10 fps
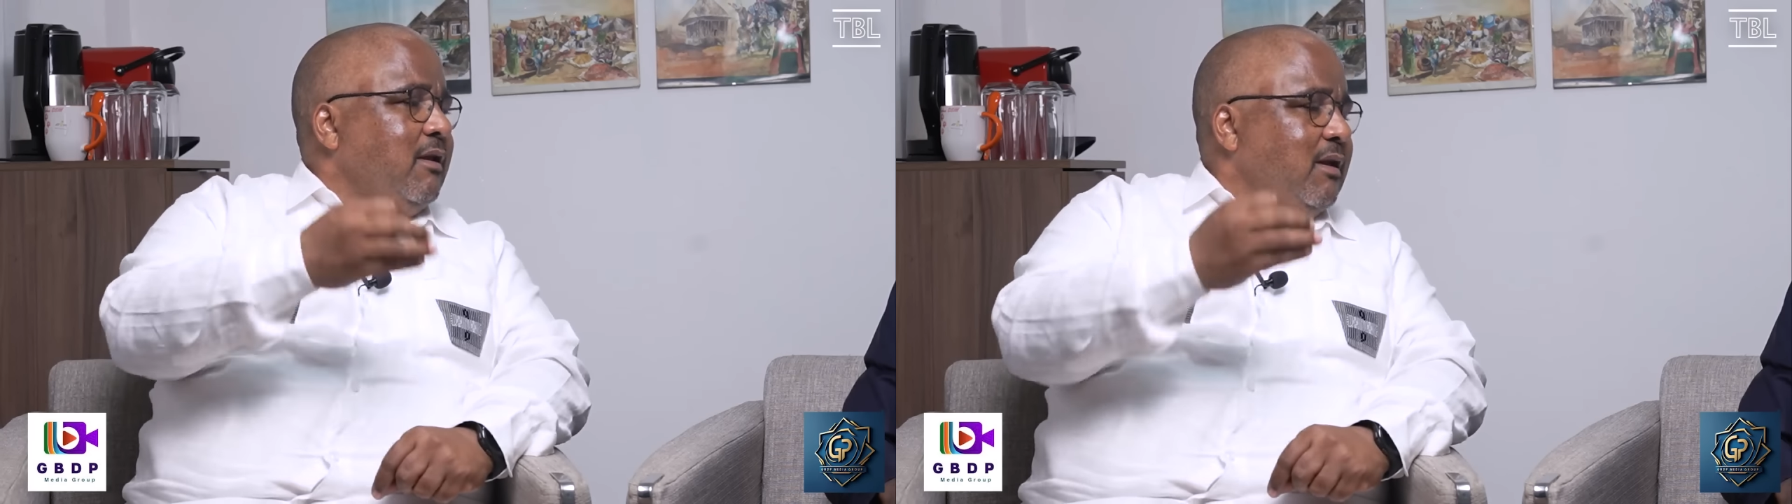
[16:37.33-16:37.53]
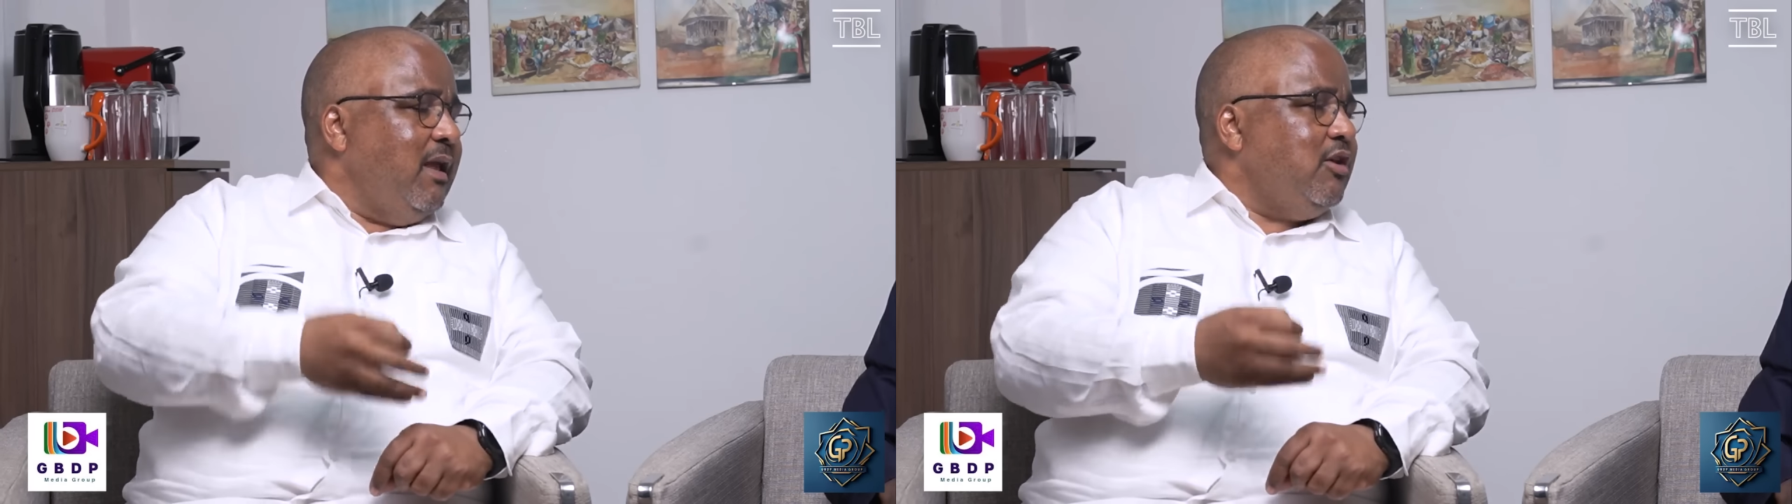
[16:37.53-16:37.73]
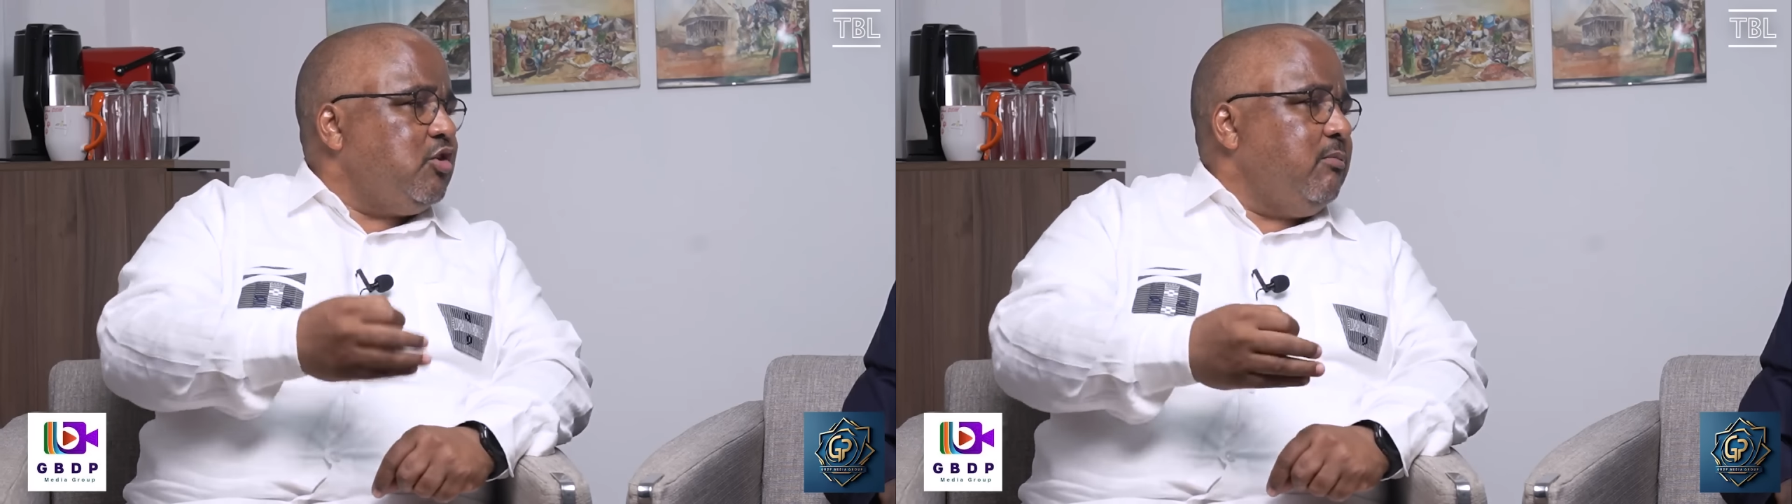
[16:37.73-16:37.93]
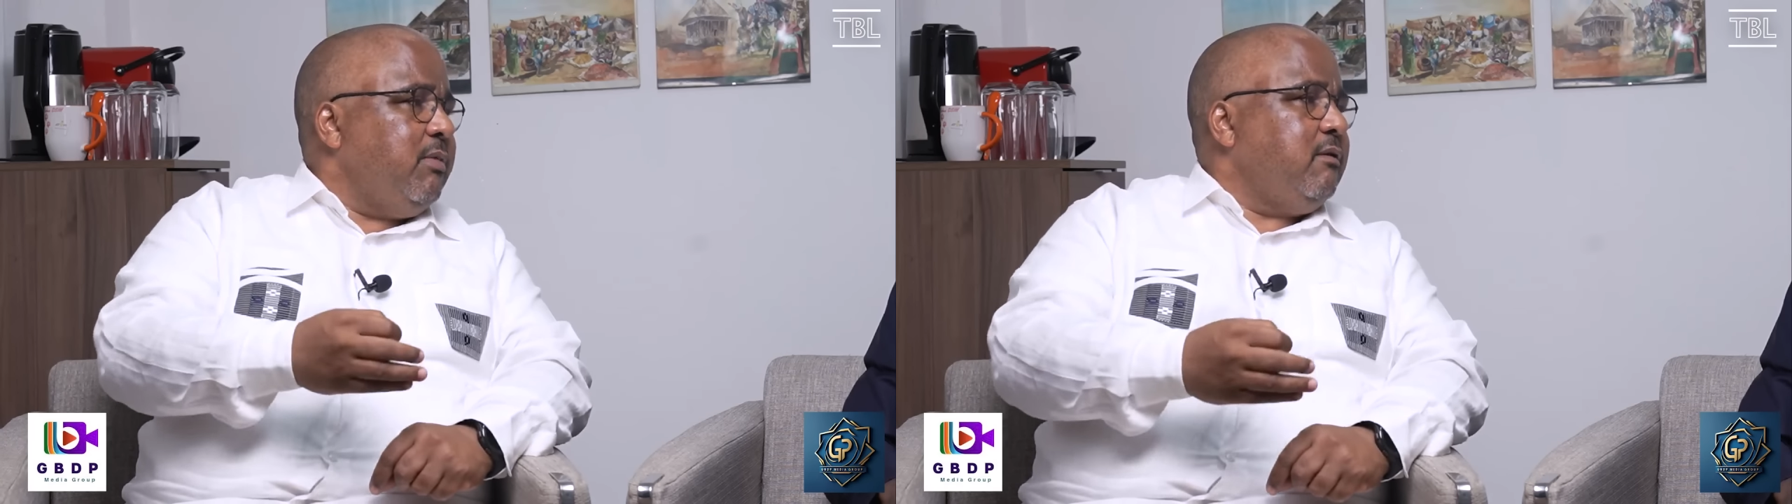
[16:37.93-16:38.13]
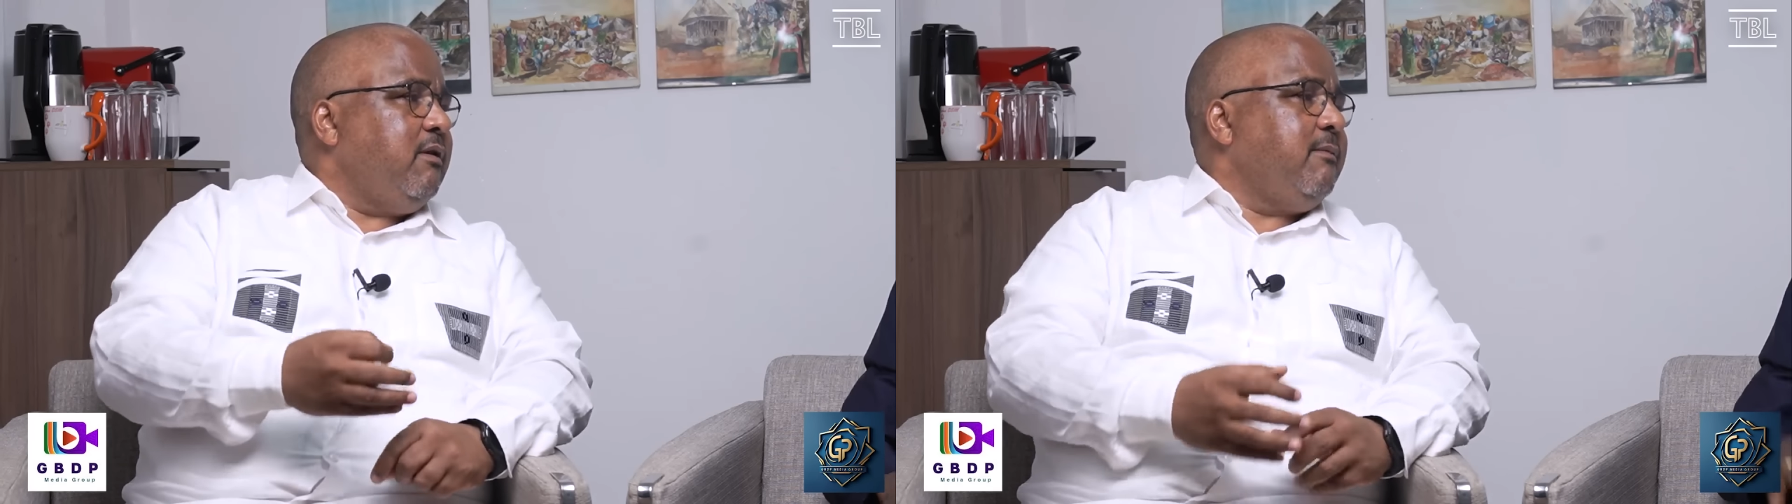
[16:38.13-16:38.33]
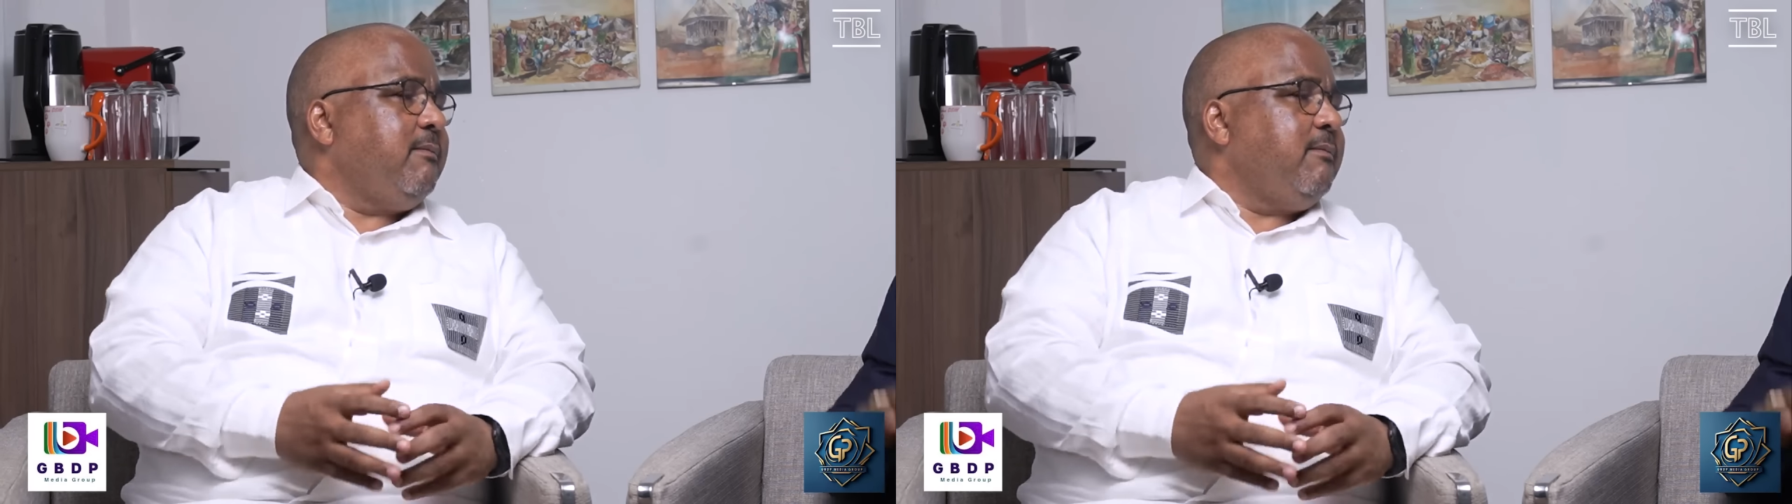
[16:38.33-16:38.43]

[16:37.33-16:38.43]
nation building.